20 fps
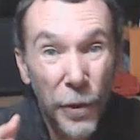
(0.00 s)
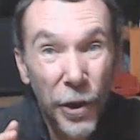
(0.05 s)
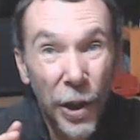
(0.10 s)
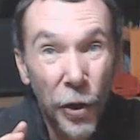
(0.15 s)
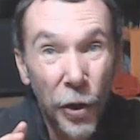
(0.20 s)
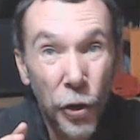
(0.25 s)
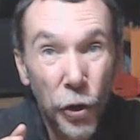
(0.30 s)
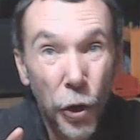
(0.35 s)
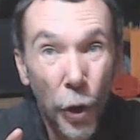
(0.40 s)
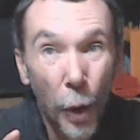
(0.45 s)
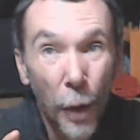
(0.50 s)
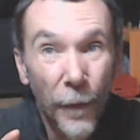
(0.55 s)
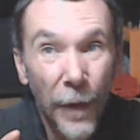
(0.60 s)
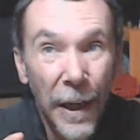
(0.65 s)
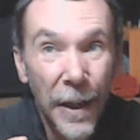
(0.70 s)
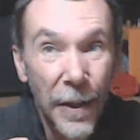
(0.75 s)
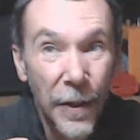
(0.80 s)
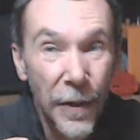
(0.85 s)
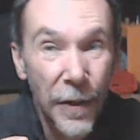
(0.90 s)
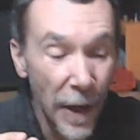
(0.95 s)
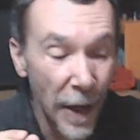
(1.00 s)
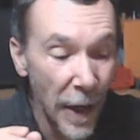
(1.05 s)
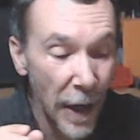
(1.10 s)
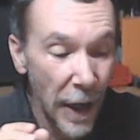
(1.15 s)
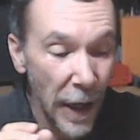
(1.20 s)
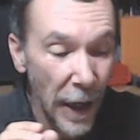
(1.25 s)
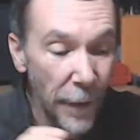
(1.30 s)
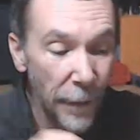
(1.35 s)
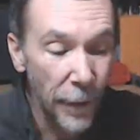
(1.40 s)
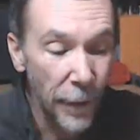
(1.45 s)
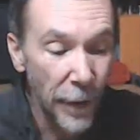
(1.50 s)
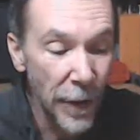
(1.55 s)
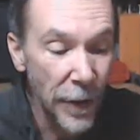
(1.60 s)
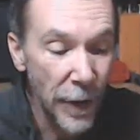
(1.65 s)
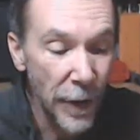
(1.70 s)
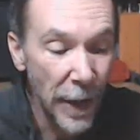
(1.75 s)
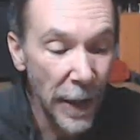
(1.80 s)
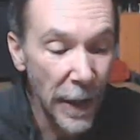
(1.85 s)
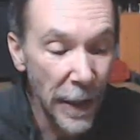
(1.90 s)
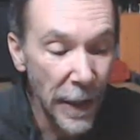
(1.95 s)
sure of, is if
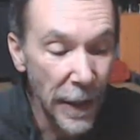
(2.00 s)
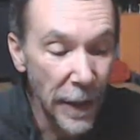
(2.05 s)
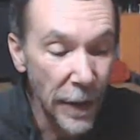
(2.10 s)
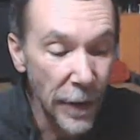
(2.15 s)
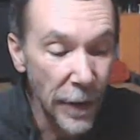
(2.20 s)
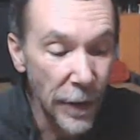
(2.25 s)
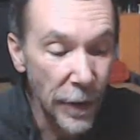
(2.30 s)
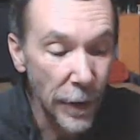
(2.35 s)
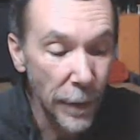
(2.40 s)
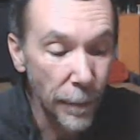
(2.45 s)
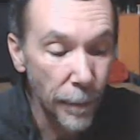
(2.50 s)
this is